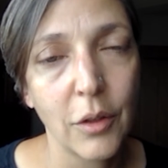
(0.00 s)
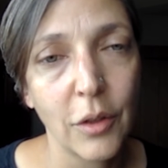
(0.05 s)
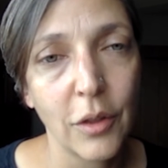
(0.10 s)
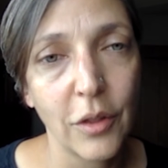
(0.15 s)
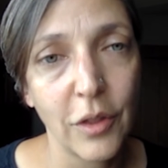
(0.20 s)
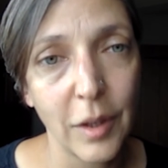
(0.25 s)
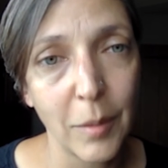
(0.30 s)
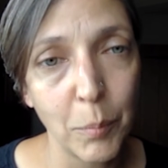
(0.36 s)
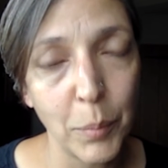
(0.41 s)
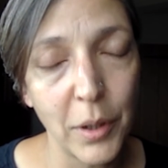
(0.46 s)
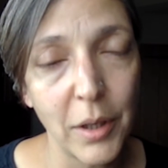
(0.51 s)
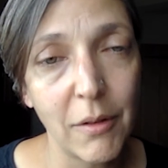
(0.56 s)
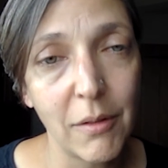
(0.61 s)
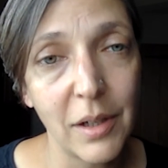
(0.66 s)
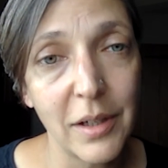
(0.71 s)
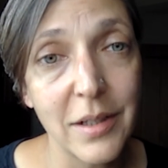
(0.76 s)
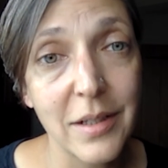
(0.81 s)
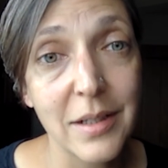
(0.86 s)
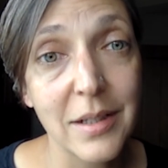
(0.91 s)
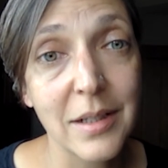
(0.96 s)
The
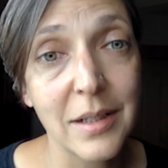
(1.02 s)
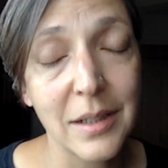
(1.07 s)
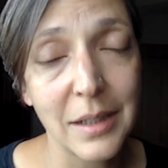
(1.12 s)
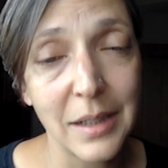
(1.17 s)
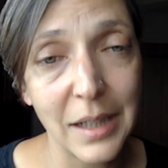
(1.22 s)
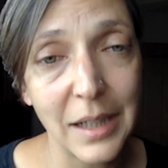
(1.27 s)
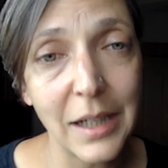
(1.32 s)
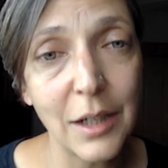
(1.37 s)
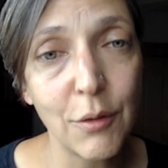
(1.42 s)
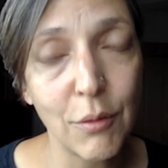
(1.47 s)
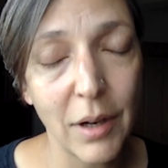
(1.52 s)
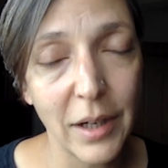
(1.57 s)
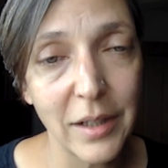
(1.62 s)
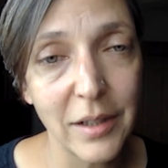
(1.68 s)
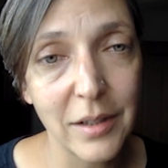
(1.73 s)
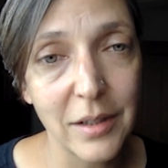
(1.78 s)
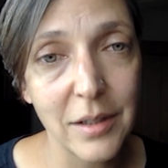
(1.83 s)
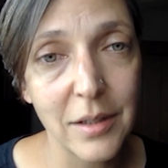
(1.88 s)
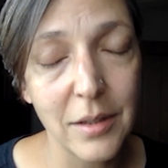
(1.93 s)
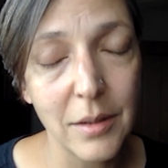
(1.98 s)
imperialists need
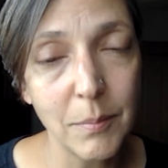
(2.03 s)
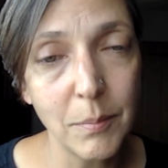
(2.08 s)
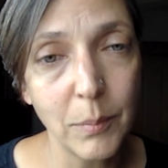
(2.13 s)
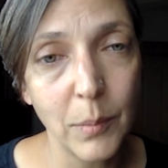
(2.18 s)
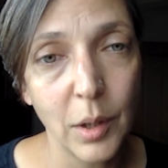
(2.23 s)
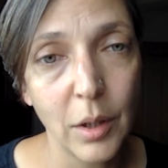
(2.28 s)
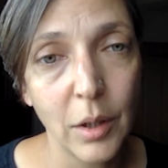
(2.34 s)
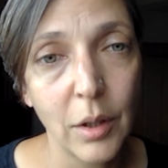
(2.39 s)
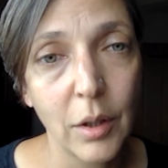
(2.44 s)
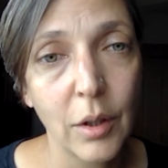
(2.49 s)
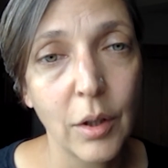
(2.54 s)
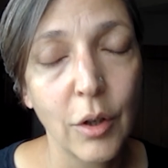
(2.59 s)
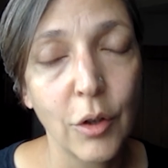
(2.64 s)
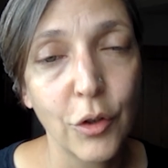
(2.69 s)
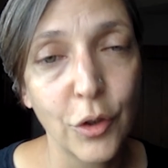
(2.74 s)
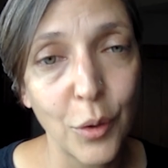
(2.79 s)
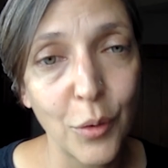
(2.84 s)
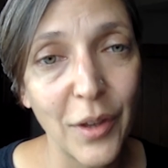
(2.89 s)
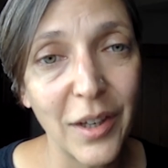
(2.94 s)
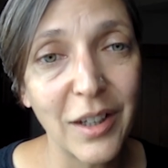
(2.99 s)
racism
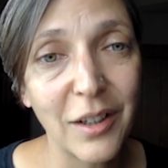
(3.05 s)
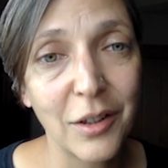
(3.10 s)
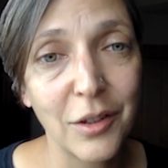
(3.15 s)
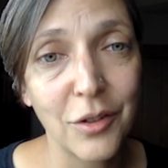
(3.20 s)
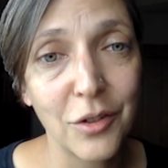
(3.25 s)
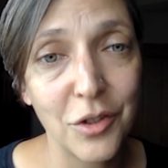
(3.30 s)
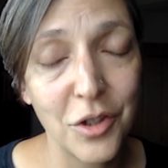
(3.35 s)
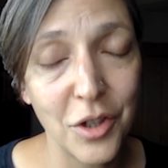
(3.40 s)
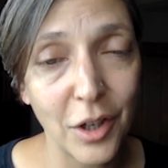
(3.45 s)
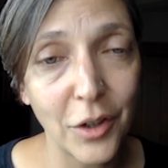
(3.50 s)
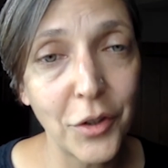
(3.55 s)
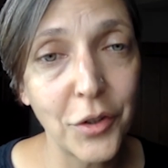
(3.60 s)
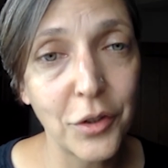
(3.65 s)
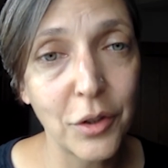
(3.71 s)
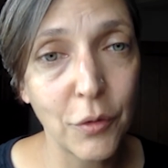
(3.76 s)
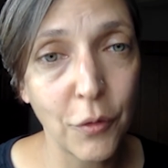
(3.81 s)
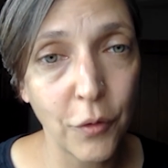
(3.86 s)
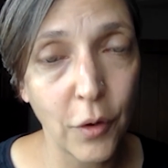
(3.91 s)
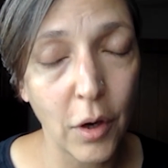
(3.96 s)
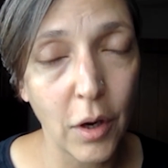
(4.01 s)
so they can
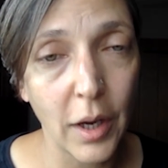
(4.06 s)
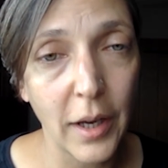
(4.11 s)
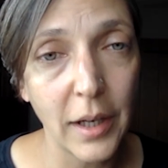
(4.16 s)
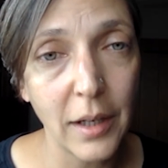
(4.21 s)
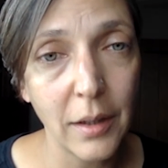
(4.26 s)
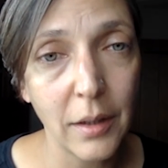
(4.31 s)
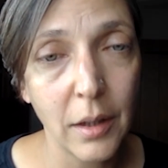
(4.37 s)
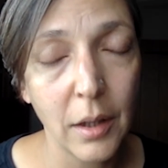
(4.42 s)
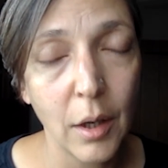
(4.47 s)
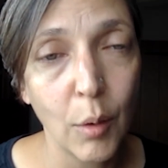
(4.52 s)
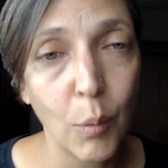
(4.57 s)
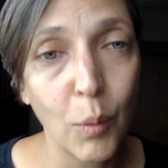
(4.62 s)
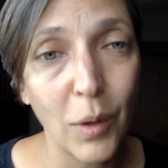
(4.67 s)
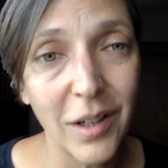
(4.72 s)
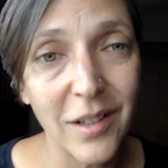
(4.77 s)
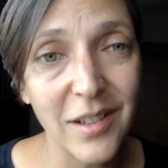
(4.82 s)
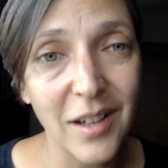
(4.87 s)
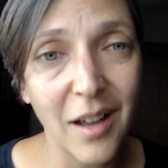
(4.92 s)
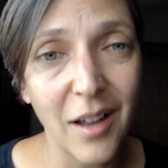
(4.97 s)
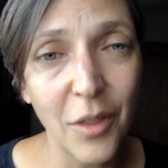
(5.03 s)
justify what
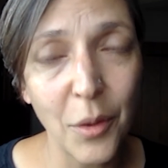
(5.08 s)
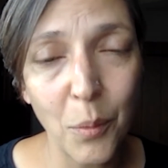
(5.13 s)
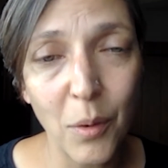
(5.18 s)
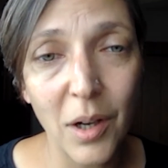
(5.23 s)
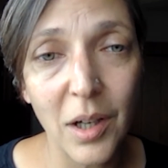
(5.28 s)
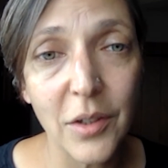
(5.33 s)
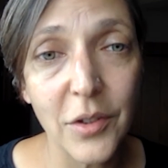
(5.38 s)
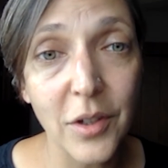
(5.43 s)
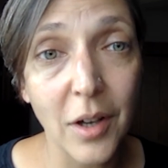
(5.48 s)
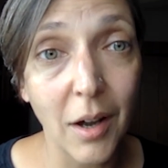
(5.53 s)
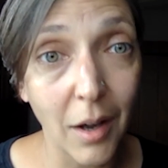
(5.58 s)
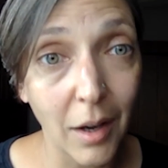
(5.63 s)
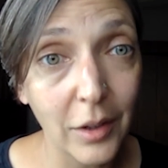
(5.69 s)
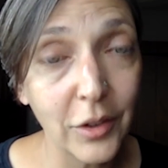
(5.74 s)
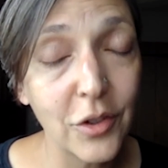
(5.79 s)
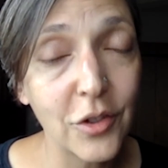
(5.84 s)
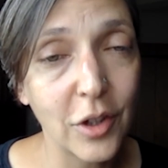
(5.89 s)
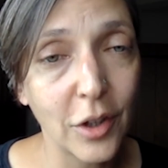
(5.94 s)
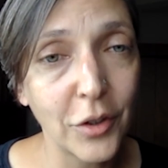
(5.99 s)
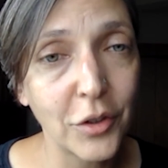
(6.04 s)
is otherwise
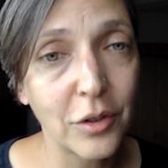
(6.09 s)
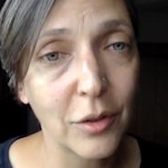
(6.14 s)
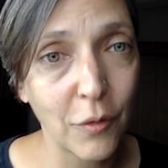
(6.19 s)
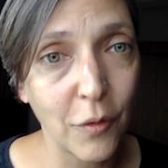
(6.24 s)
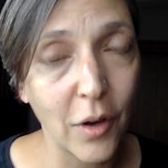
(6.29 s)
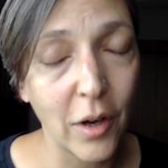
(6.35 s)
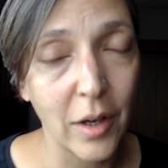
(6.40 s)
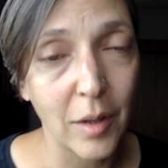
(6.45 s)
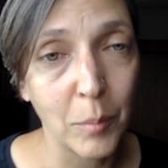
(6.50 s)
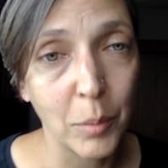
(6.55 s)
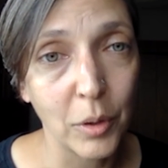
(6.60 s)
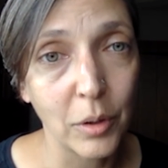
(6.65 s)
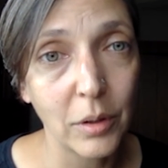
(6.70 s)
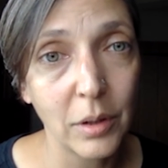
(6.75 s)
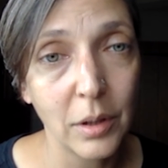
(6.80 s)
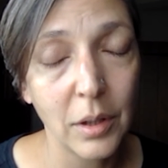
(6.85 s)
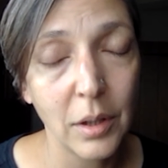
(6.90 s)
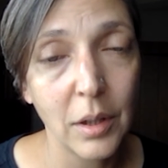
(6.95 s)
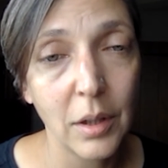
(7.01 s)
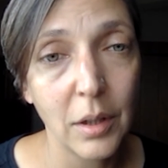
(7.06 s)
unjustifiable,
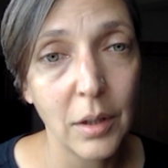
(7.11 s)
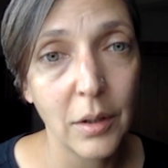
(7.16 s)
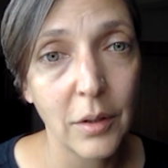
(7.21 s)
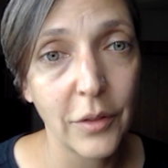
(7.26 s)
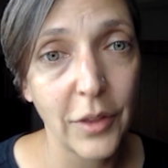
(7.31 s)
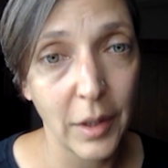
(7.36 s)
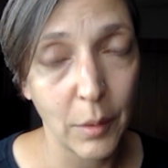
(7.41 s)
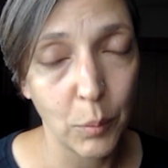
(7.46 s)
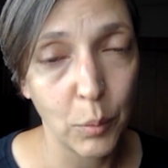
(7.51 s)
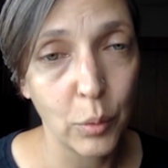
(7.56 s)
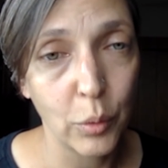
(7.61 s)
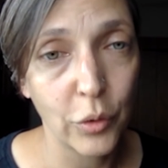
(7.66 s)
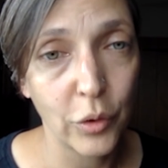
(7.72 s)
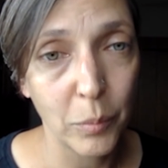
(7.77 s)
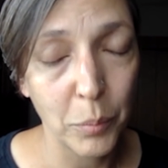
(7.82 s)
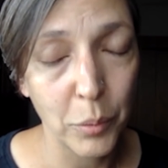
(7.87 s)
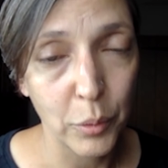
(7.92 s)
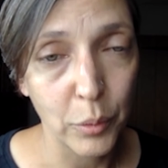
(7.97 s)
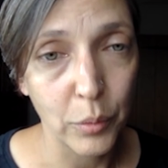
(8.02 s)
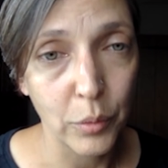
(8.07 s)
their wars
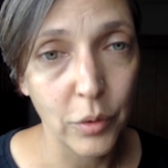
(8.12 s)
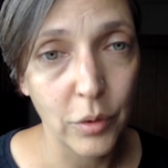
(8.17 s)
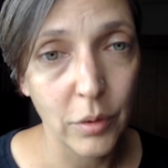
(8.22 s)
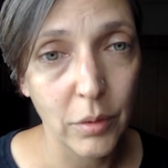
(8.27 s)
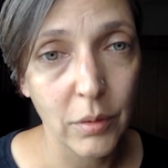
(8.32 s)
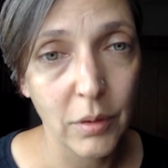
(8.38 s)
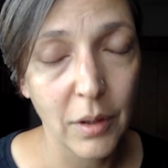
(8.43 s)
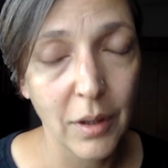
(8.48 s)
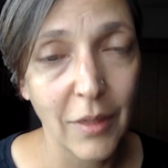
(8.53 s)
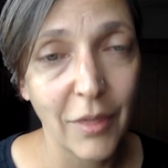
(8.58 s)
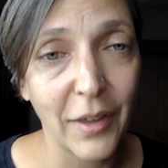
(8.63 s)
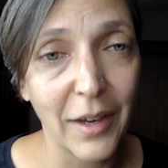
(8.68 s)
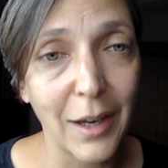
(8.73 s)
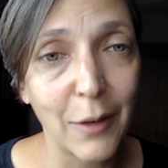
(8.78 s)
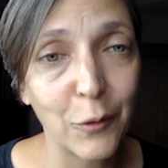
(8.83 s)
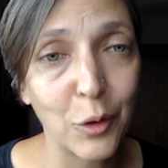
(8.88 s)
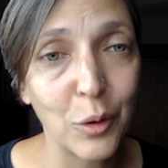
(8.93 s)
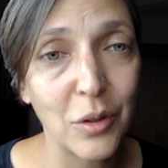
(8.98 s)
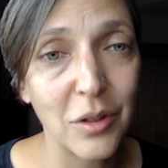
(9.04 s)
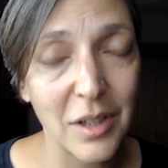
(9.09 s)
abroad. They
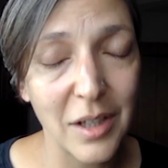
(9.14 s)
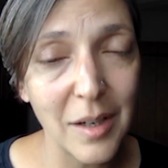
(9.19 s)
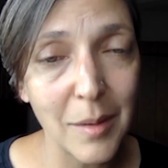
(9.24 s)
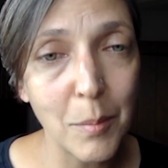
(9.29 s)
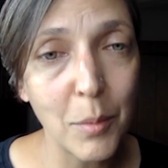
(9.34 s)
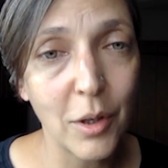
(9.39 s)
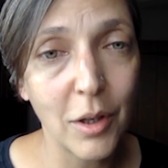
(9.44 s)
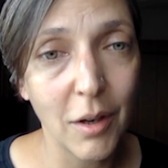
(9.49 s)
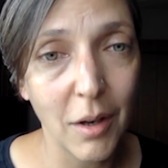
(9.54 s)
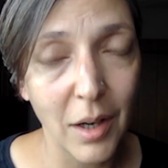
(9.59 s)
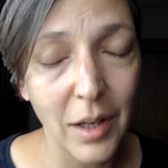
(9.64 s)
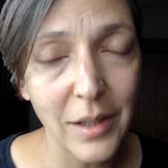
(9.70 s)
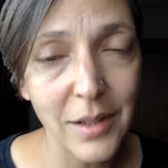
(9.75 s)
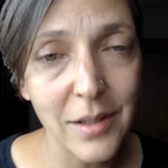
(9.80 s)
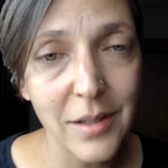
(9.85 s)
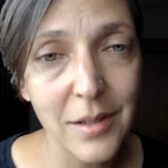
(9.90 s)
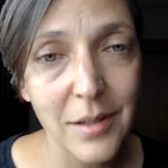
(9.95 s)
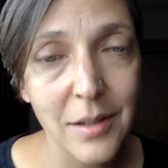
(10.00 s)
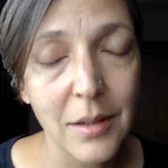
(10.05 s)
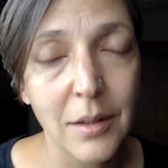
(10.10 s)
have to
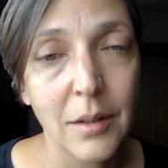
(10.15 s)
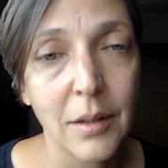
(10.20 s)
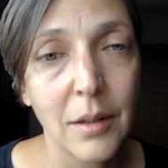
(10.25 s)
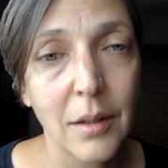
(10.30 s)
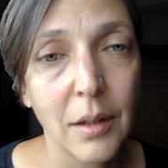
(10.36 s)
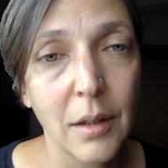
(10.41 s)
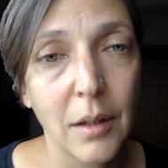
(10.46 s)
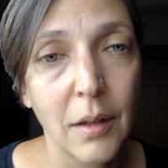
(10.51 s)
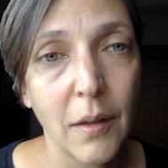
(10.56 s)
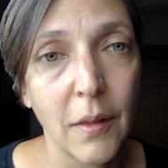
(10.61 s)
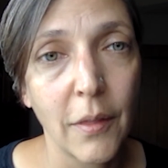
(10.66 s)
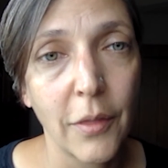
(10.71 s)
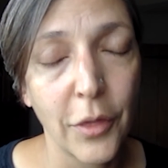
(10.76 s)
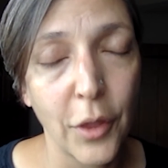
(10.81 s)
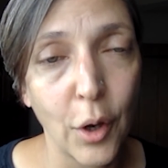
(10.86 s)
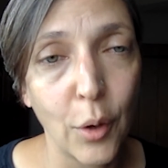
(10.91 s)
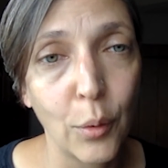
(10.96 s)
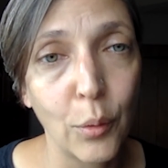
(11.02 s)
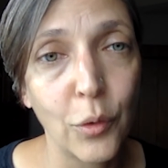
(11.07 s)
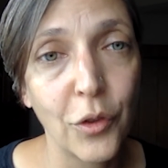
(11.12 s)
demonize
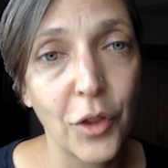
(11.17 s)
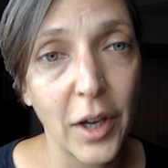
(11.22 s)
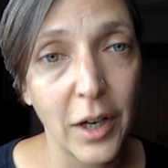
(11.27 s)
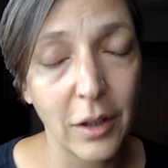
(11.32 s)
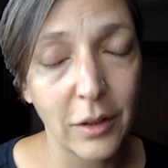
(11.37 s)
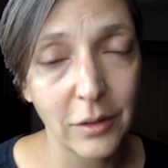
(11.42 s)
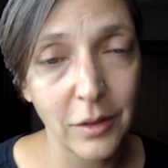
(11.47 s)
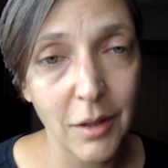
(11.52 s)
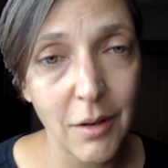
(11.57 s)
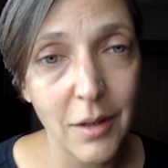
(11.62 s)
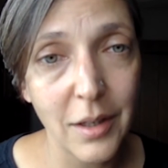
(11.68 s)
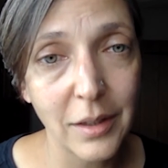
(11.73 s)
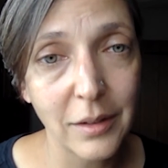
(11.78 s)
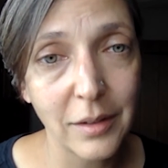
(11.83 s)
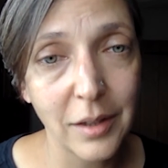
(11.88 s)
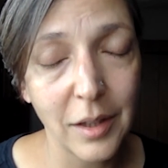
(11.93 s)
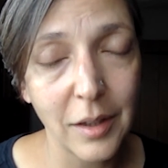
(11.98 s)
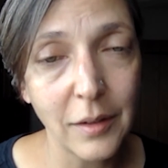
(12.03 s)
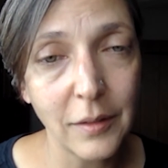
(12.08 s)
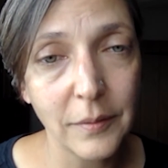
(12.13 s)
those they are
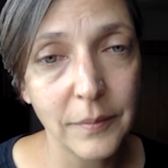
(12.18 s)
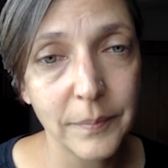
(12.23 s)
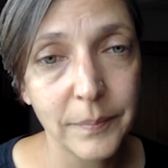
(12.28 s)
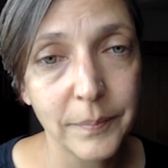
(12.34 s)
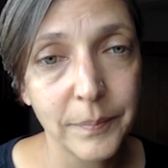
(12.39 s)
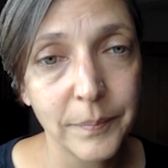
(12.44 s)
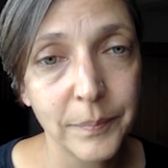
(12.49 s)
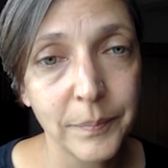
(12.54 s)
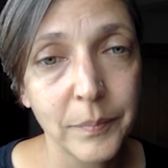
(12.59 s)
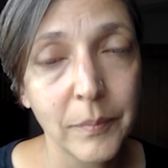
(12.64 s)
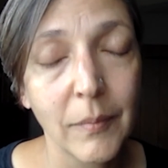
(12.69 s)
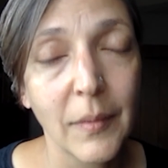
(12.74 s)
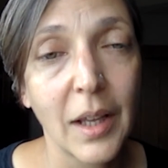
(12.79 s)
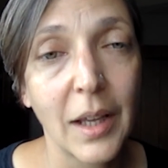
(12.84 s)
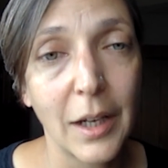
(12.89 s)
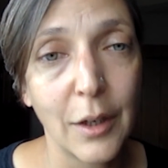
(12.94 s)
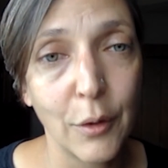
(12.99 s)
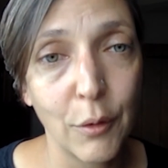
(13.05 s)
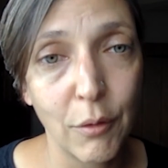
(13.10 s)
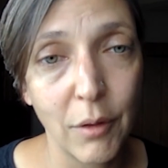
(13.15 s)
targeting
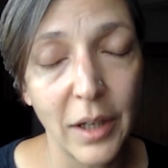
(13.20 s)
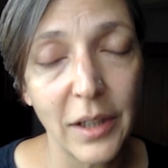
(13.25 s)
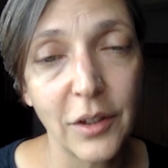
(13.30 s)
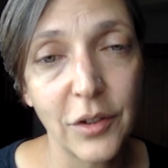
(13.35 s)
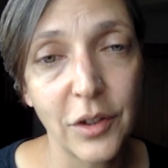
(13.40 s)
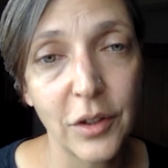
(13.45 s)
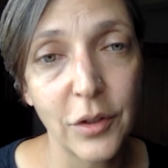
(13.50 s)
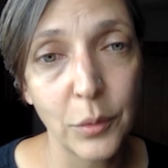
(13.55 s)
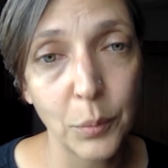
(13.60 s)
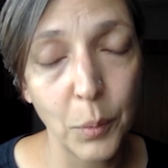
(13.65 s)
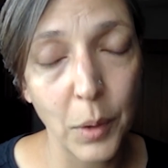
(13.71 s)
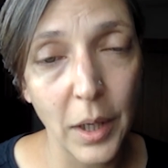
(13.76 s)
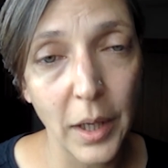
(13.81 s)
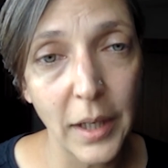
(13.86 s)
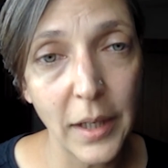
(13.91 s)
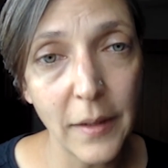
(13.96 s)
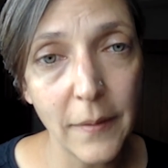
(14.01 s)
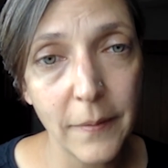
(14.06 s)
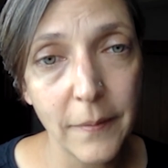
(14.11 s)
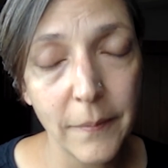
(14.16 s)
in a racist
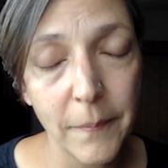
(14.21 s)
way